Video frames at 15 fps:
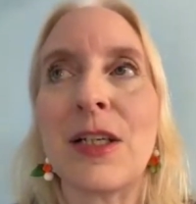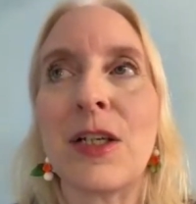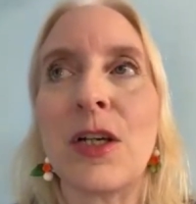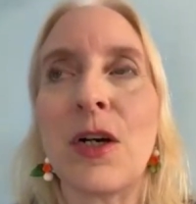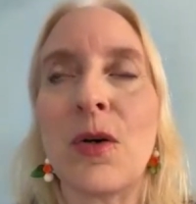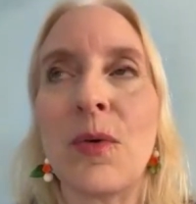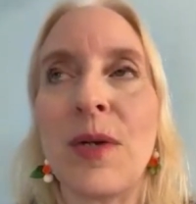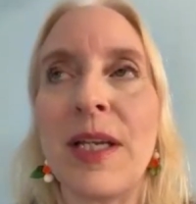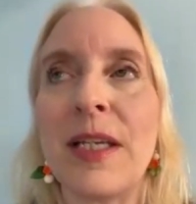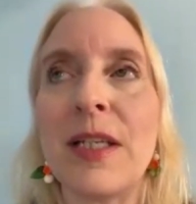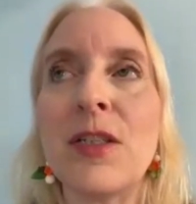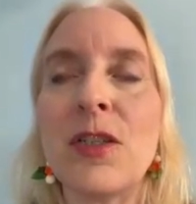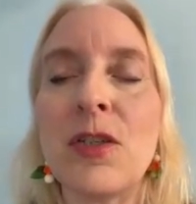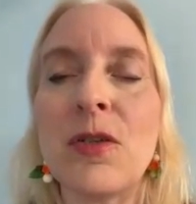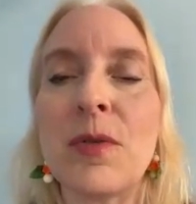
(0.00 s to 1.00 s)
go
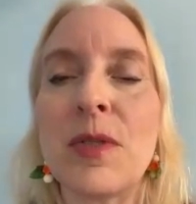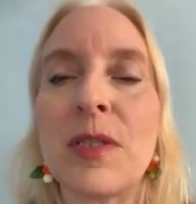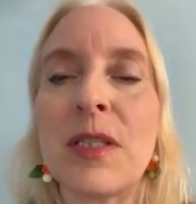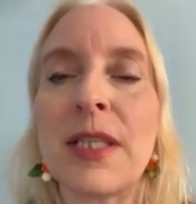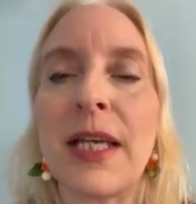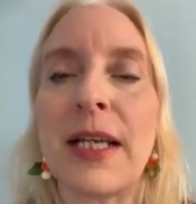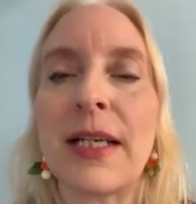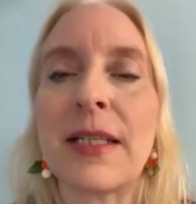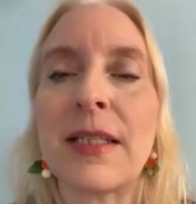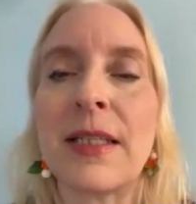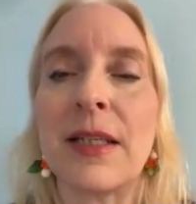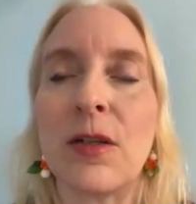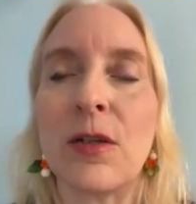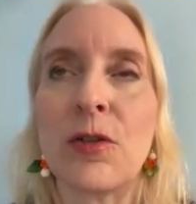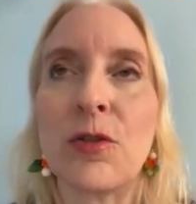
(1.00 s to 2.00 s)
into aesthetics
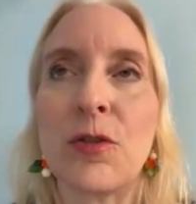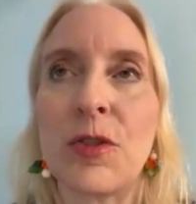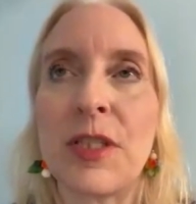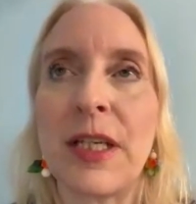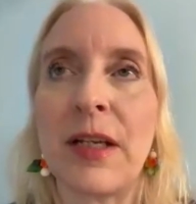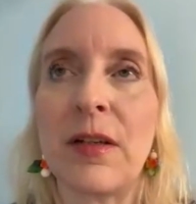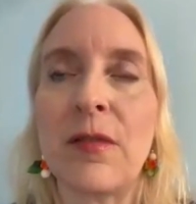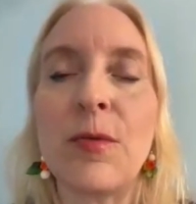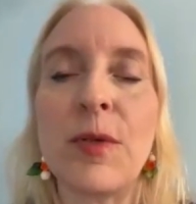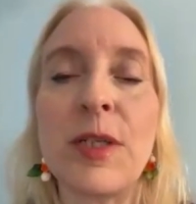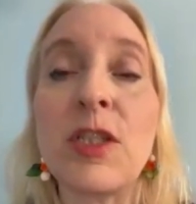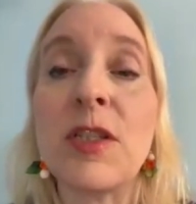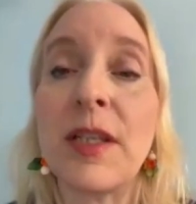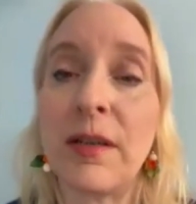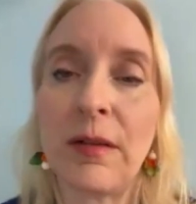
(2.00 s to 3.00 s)
in ultrasound, of
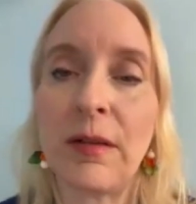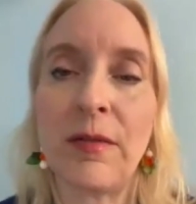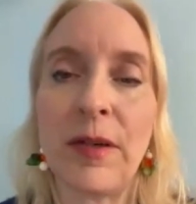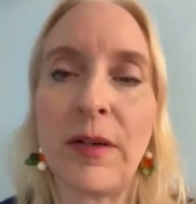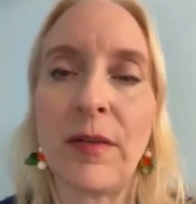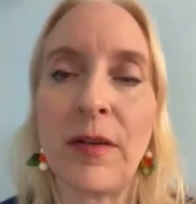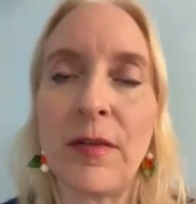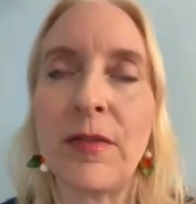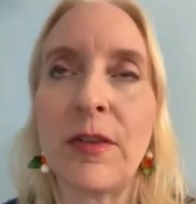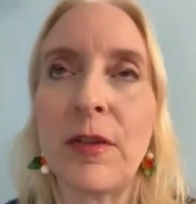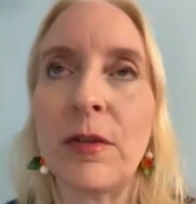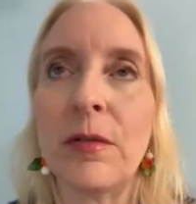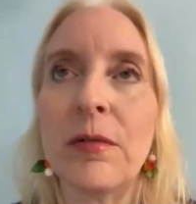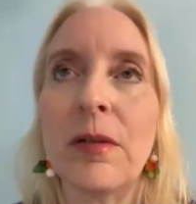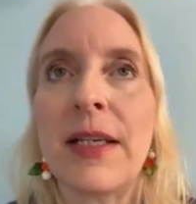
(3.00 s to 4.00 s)
which there are very
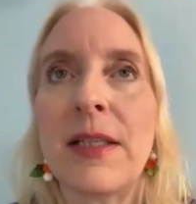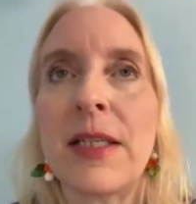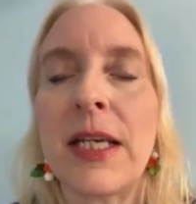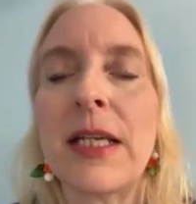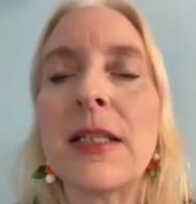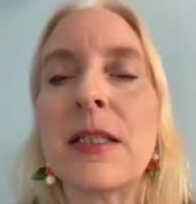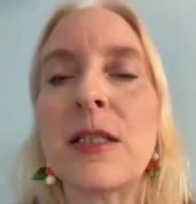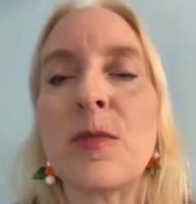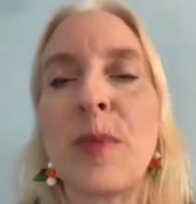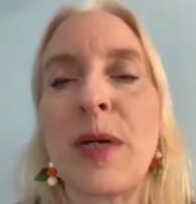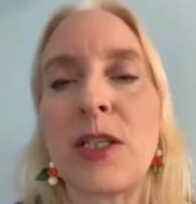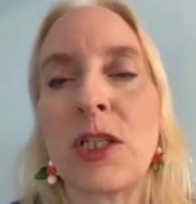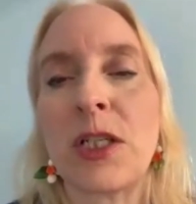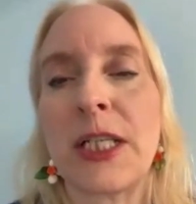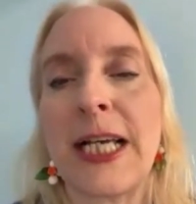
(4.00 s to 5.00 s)
few, they tend to
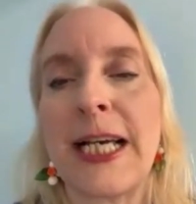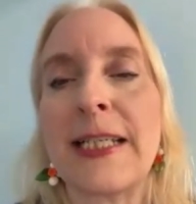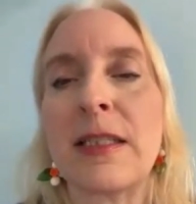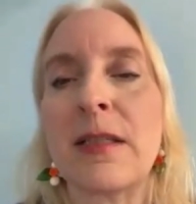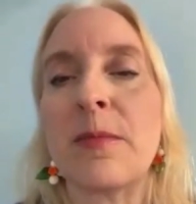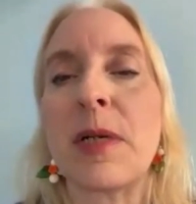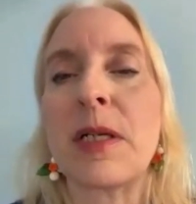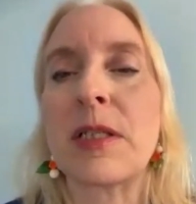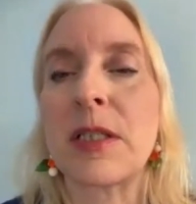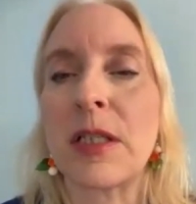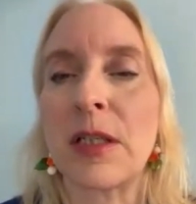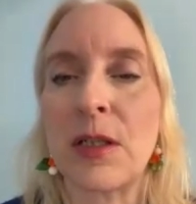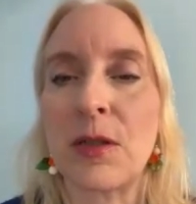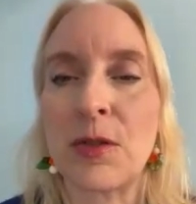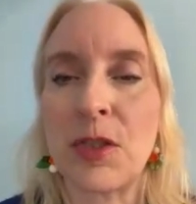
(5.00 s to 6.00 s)
specialize in
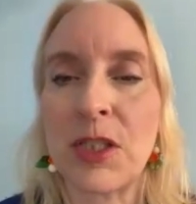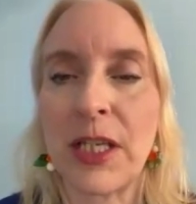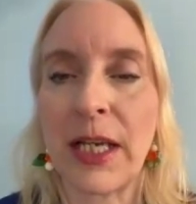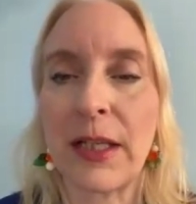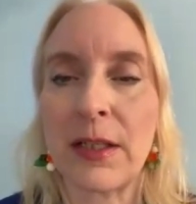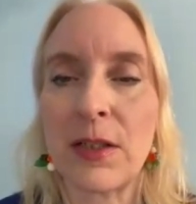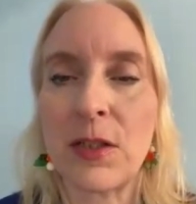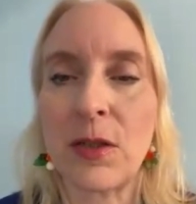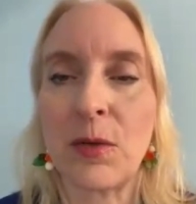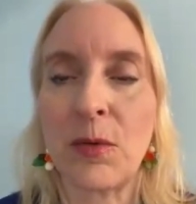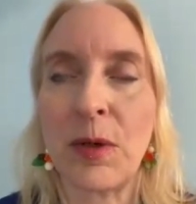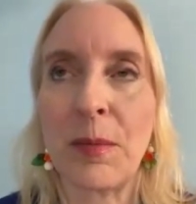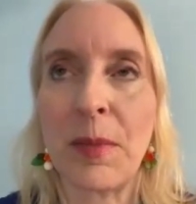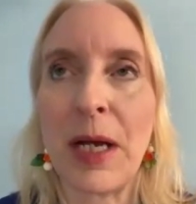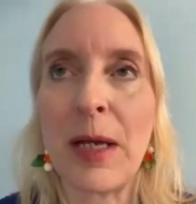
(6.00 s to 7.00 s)
musculoskeletal,
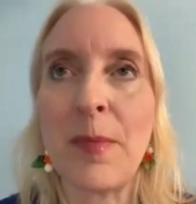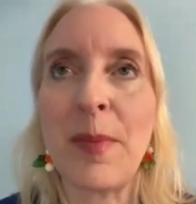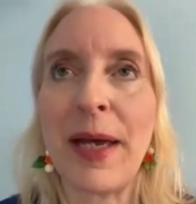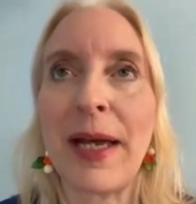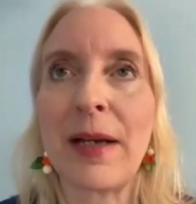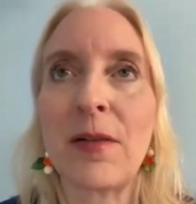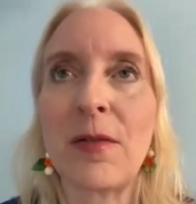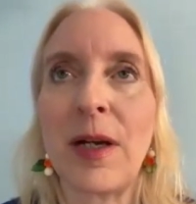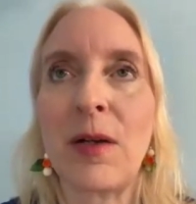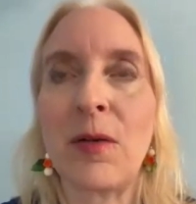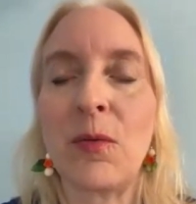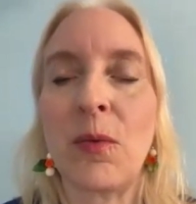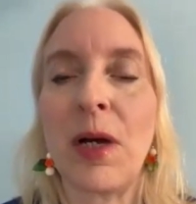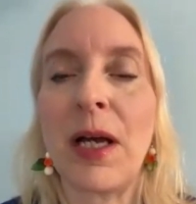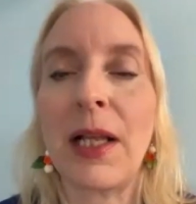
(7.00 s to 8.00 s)
where my
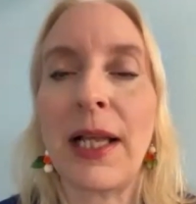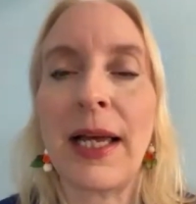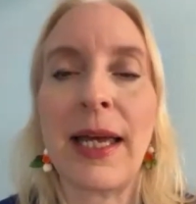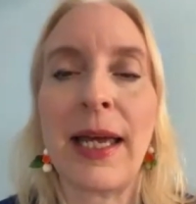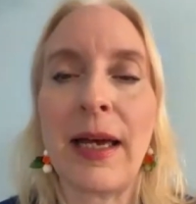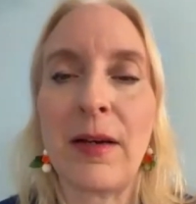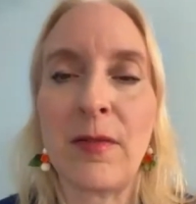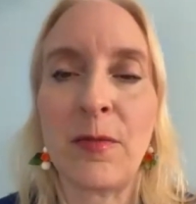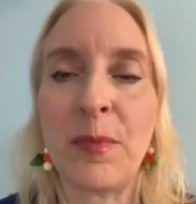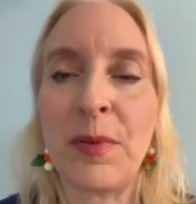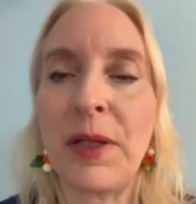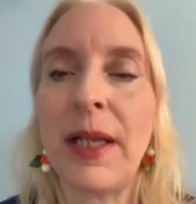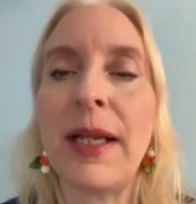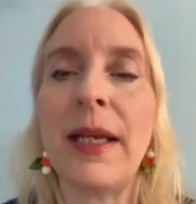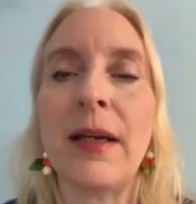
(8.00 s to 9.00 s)
background, while I have
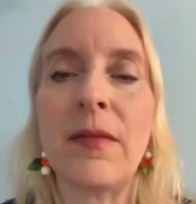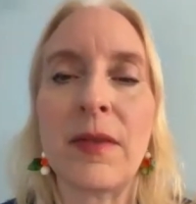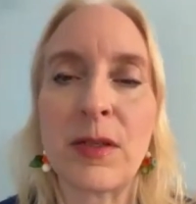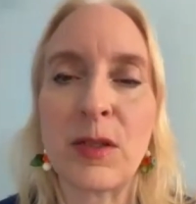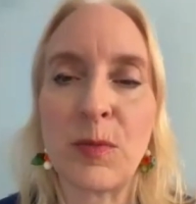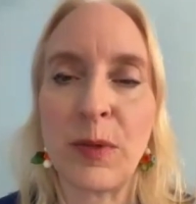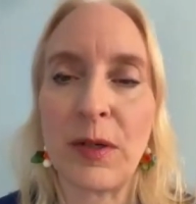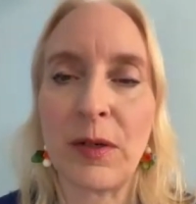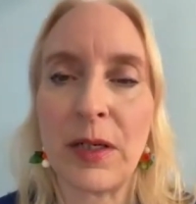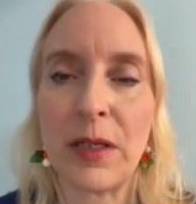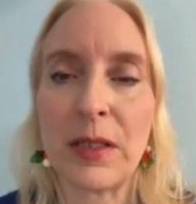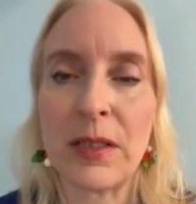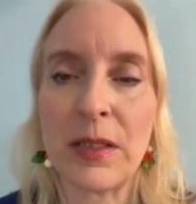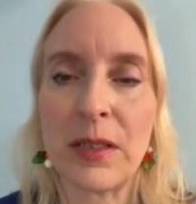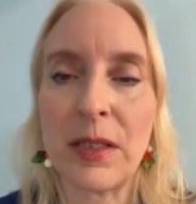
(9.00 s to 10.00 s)
plenty of
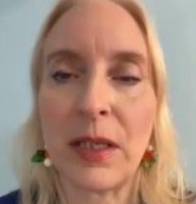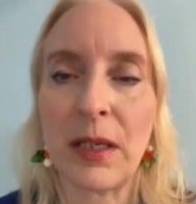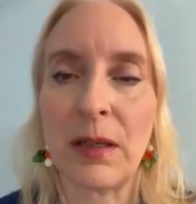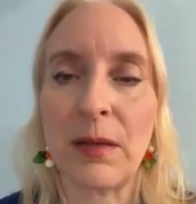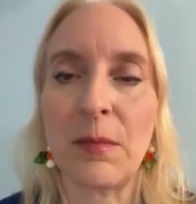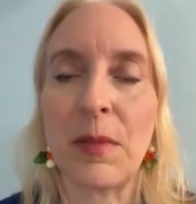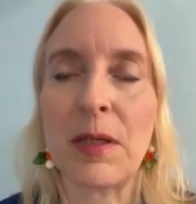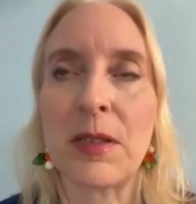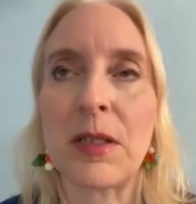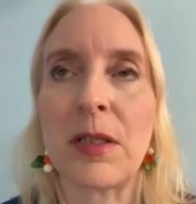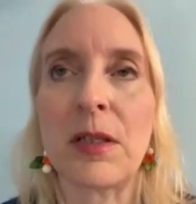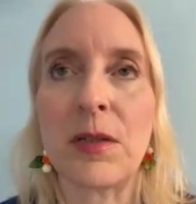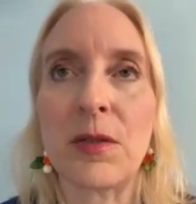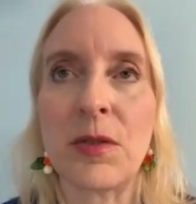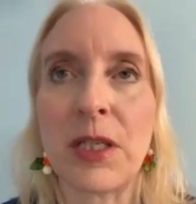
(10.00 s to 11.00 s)
experience in
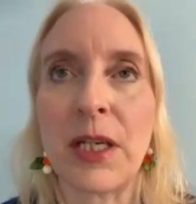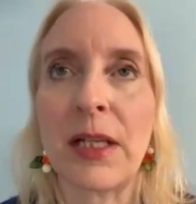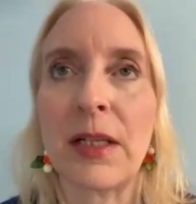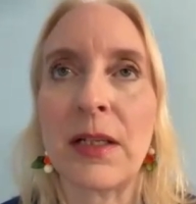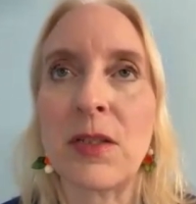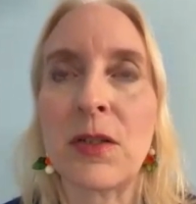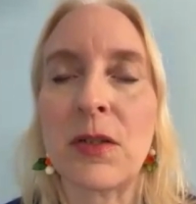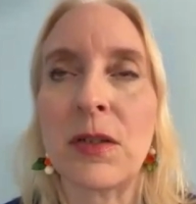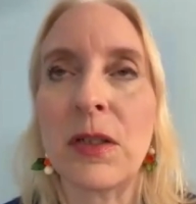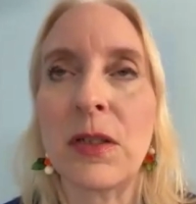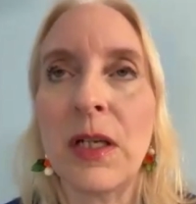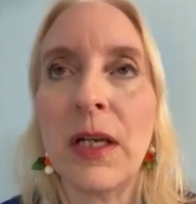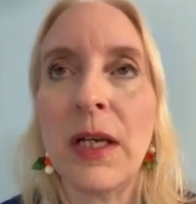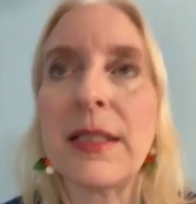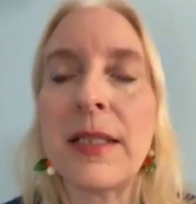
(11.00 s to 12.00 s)
musculoskeletal,
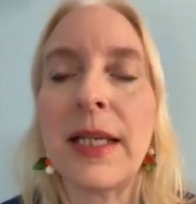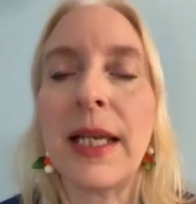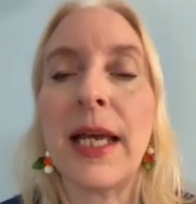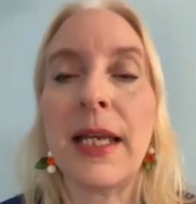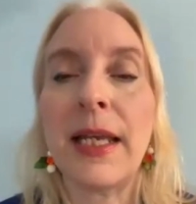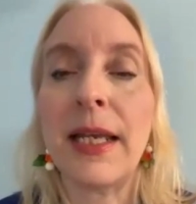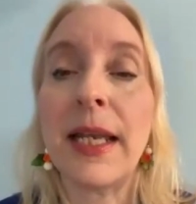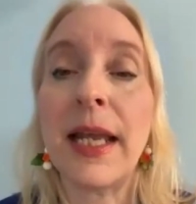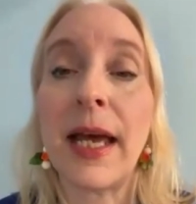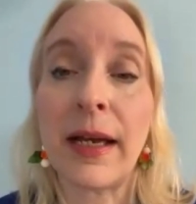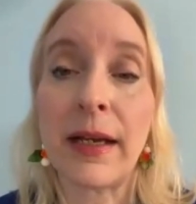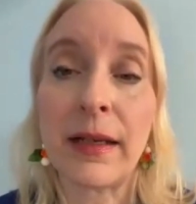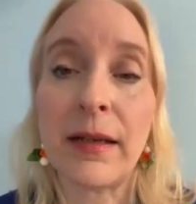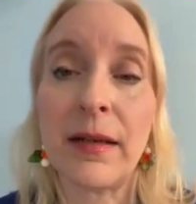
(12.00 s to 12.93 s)
I did head and neck.